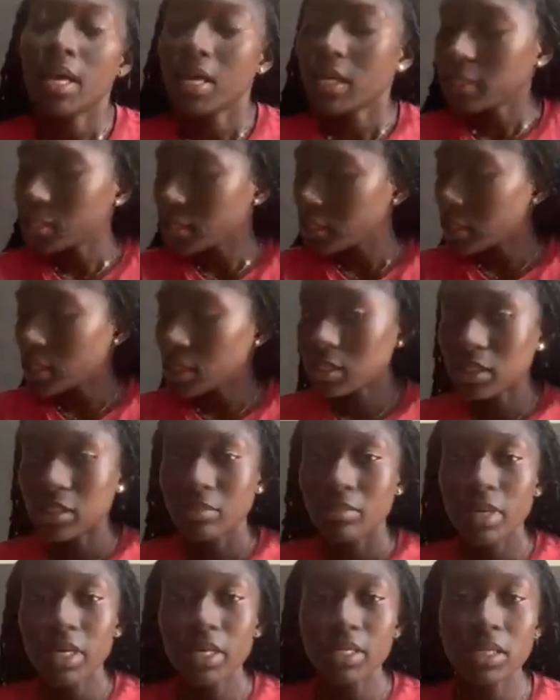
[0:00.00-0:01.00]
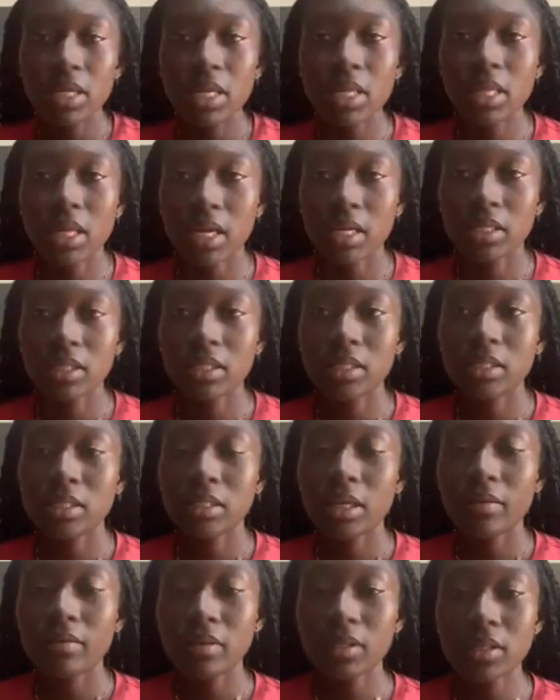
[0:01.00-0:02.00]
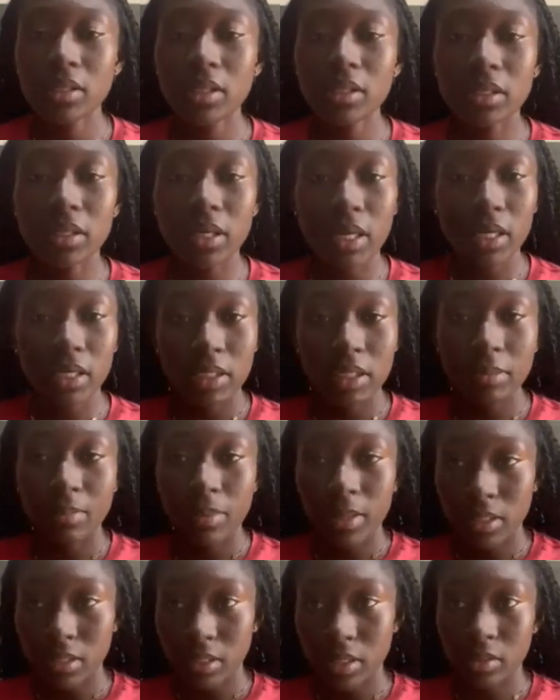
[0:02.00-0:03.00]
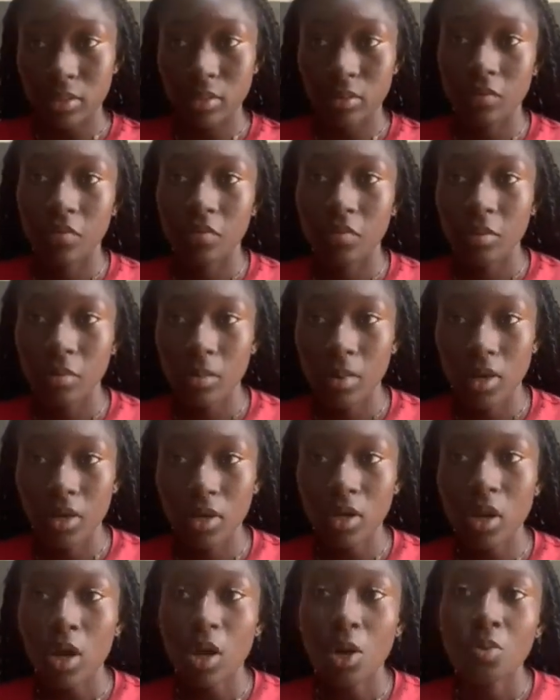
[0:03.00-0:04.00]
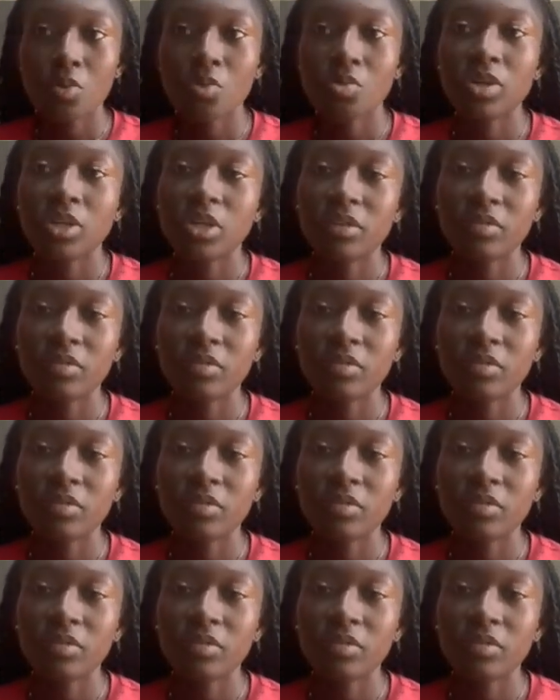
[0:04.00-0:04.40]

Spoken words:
It is estimated that 70 to 80% of women will